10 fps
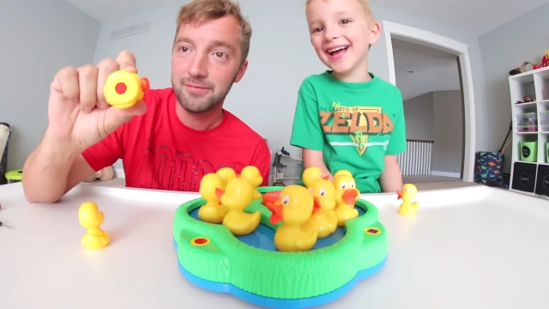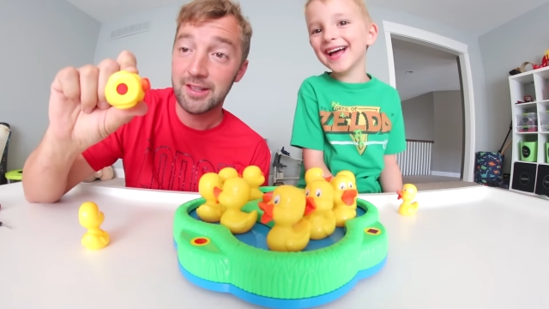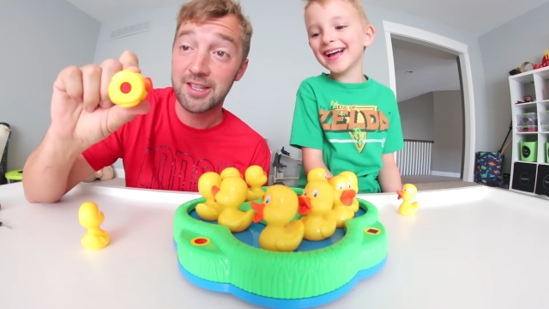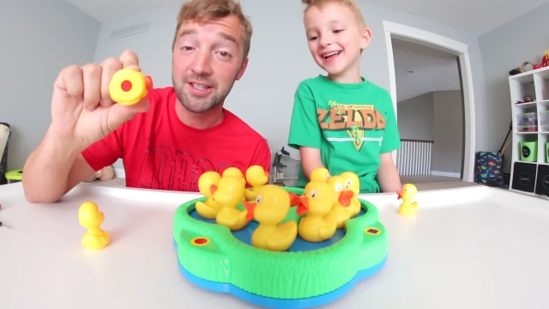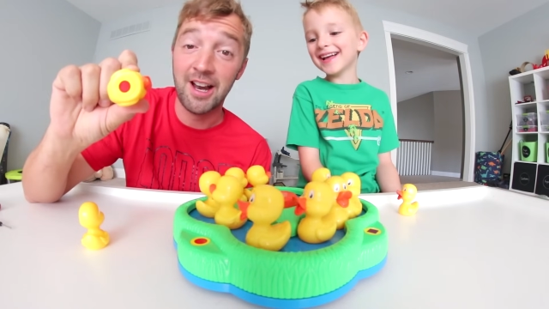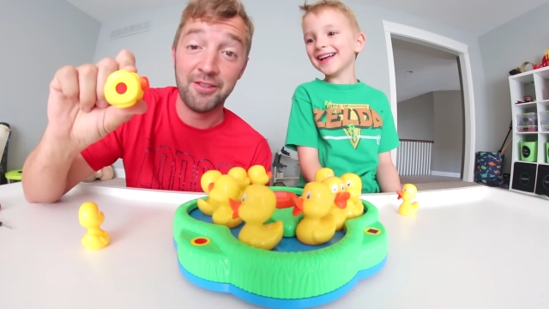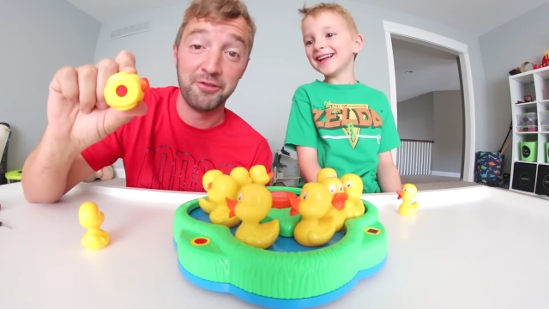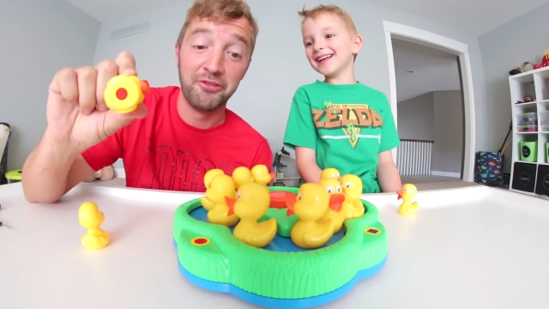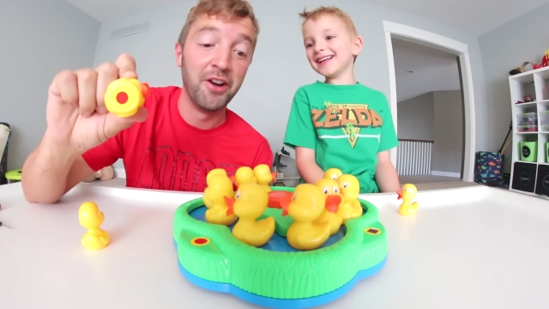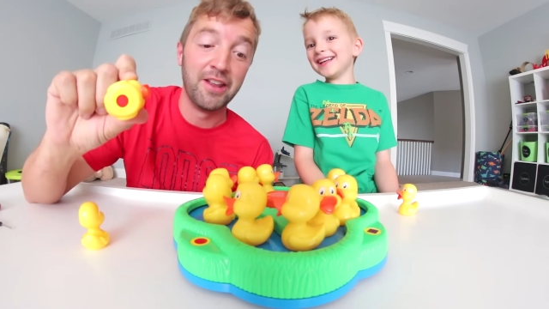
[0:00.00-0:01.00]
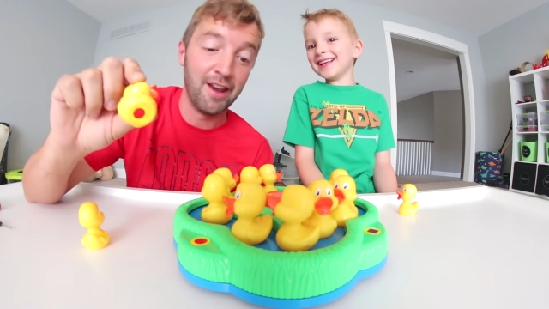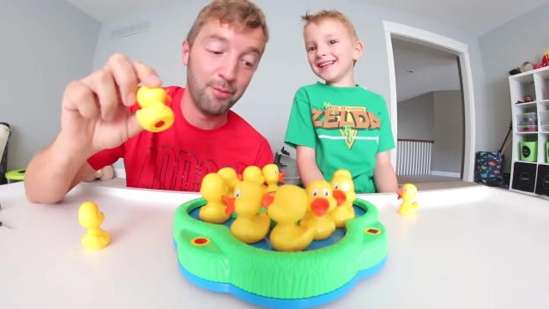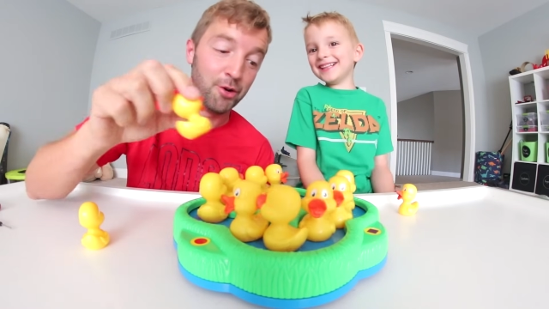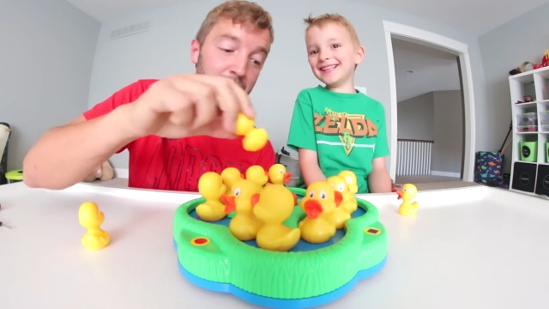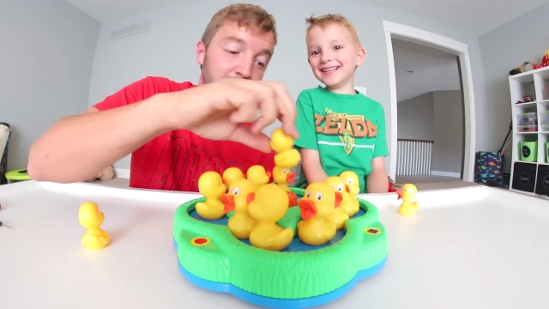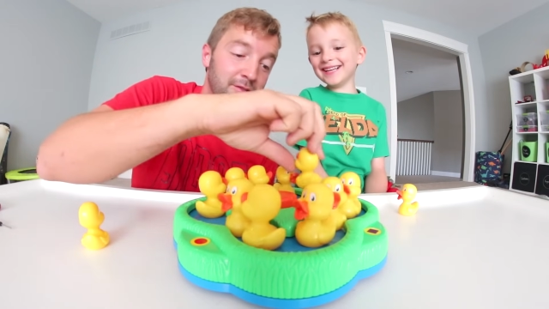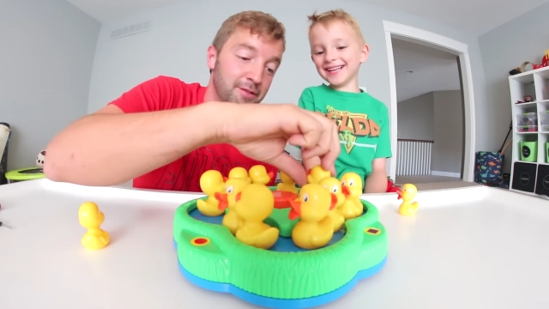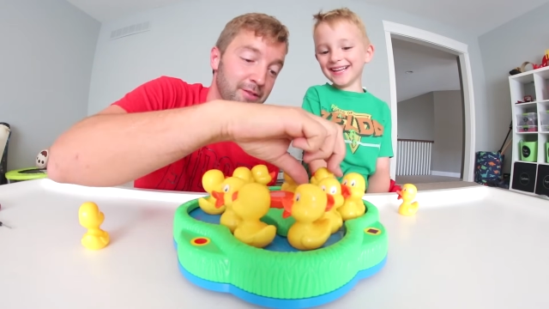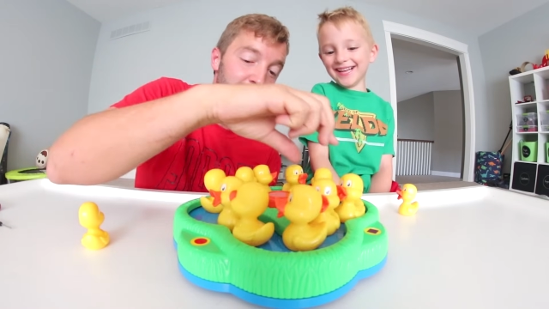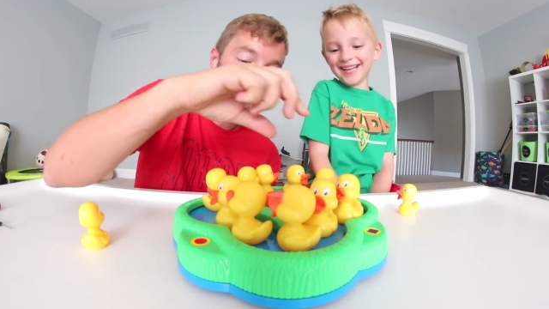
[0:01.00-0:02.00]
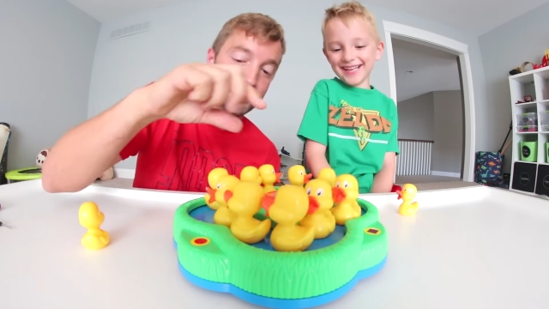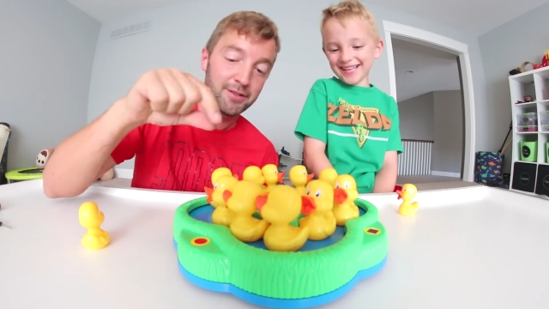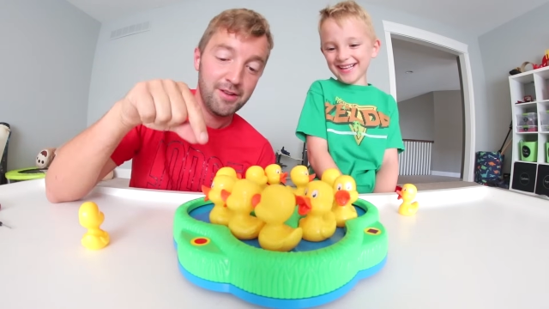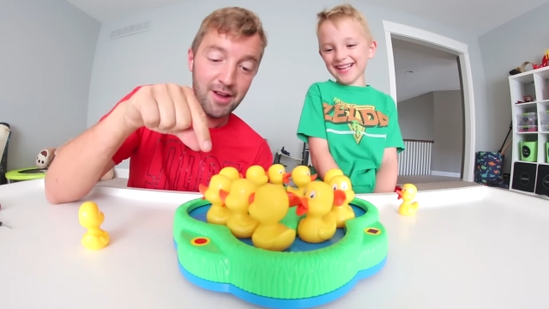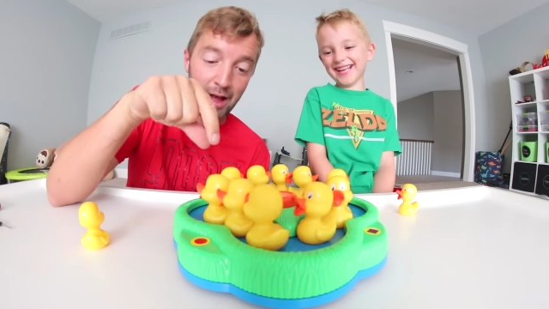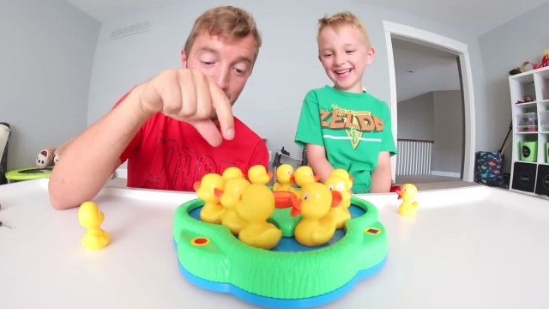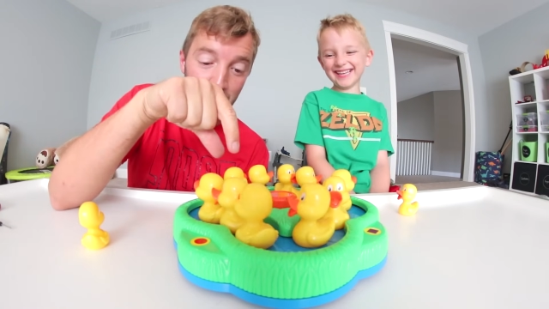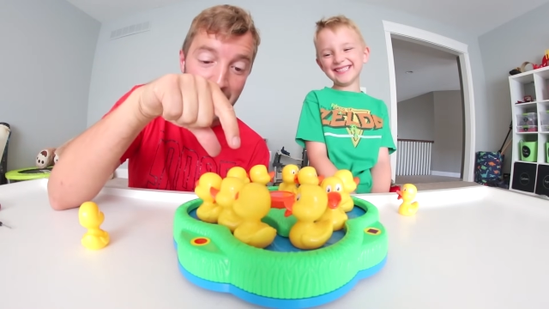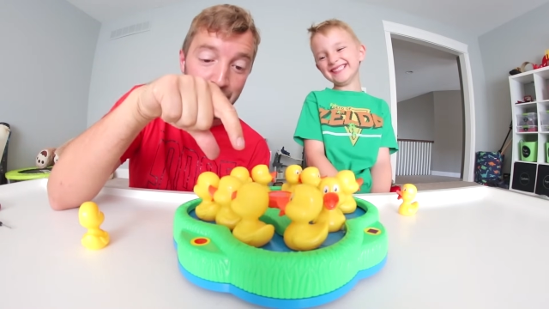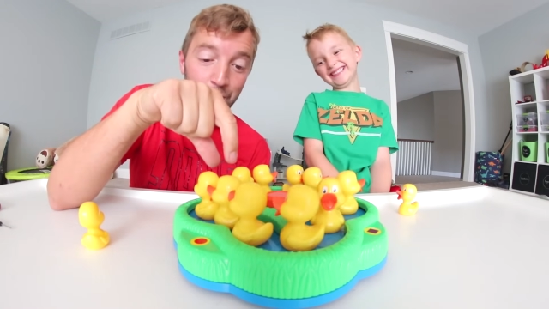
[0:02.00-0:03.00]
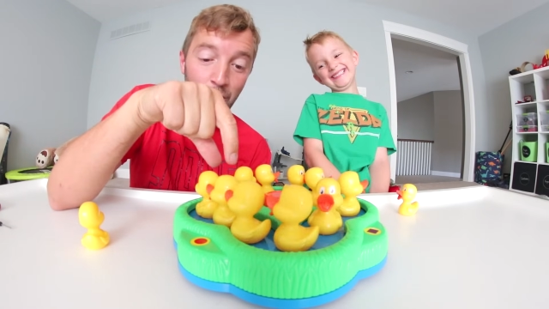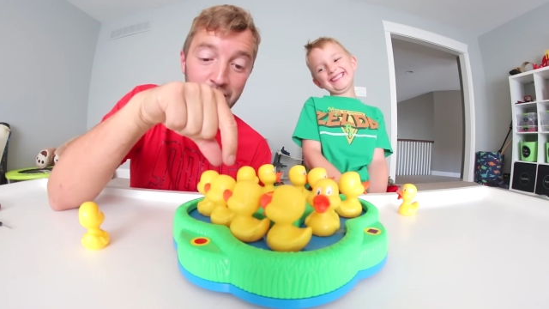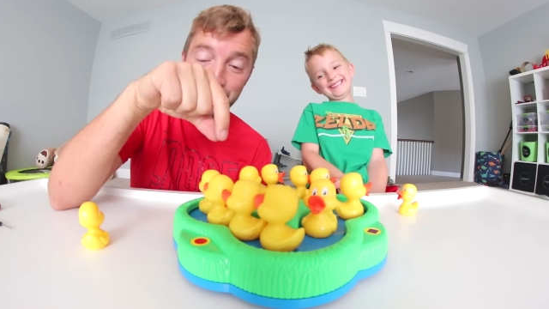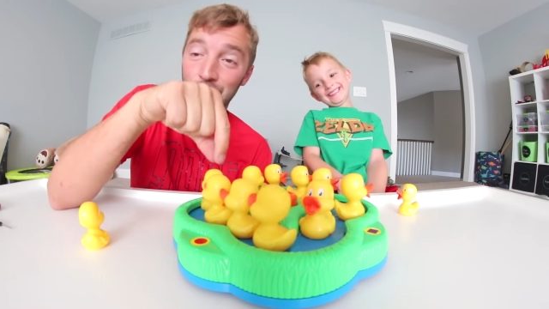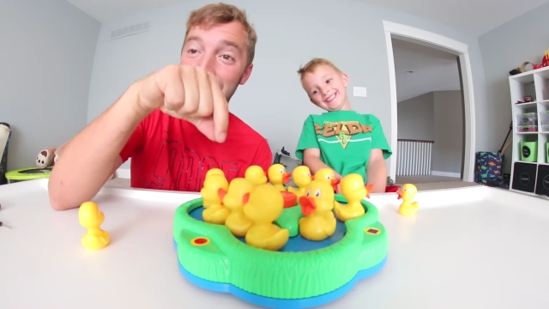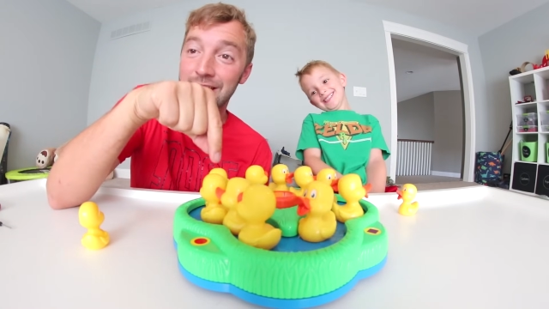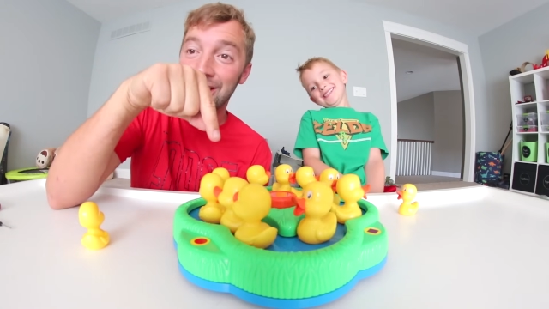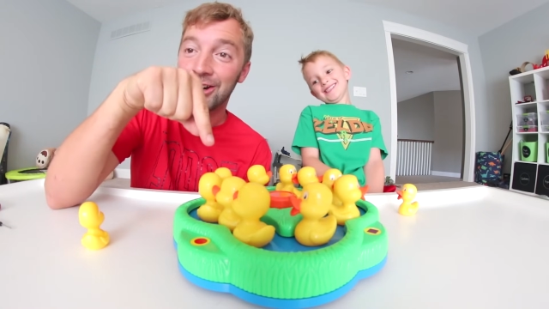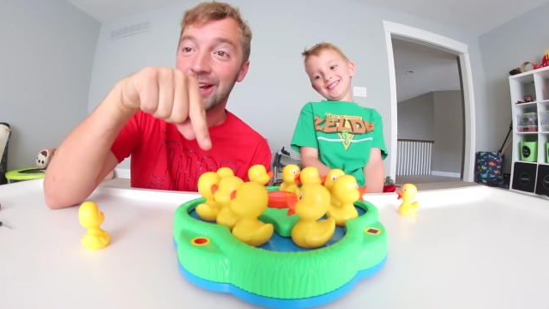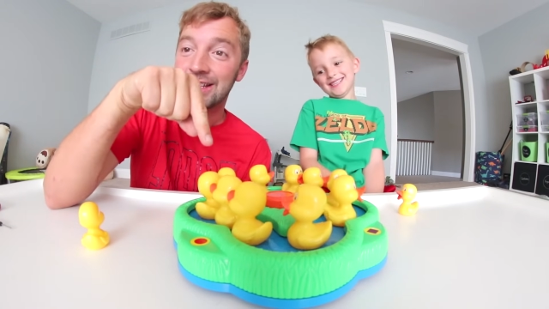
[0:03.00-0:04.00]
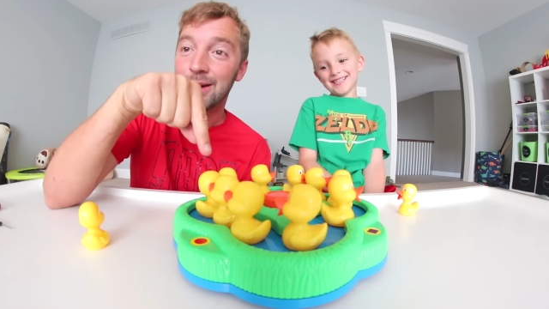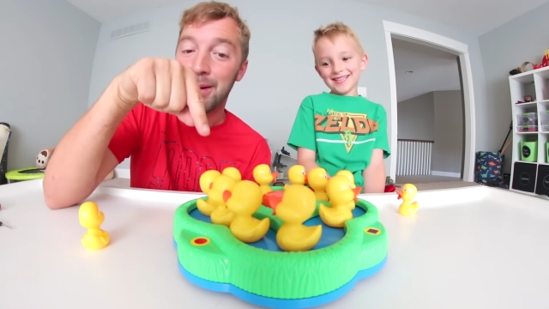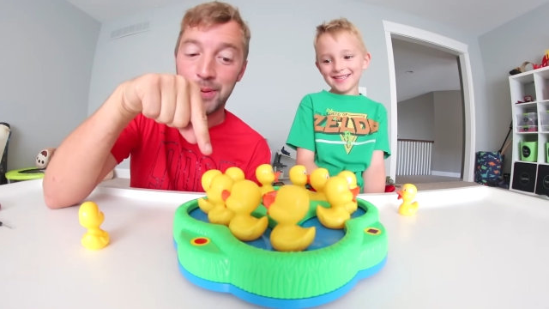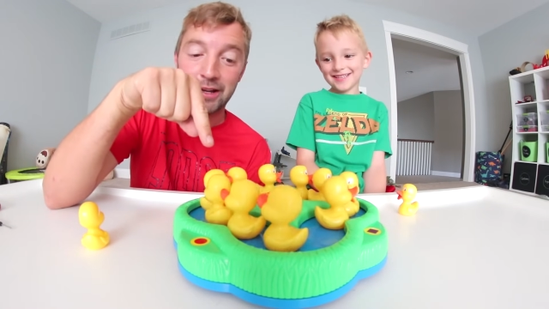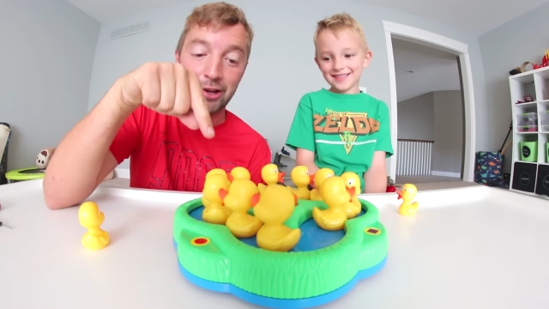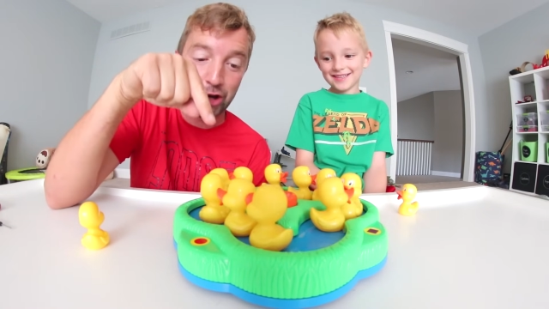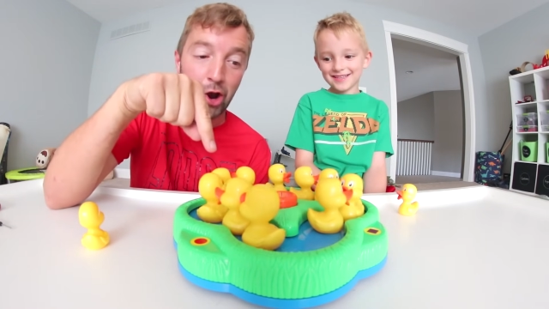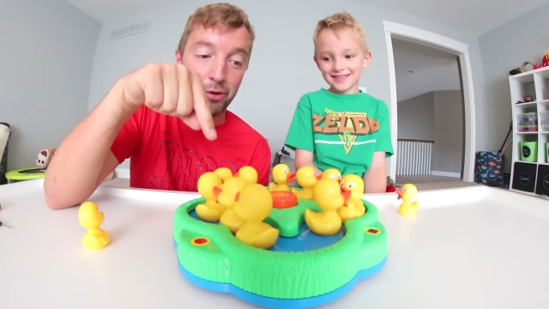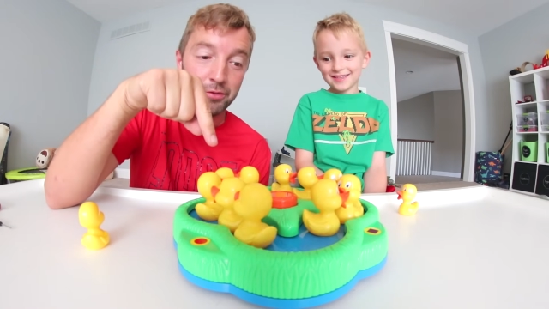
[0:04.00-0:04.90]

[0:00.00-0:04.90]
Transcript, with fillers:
Speaker 1: This is not even funny anymore. Whatever one is right here next time I'm picking, go.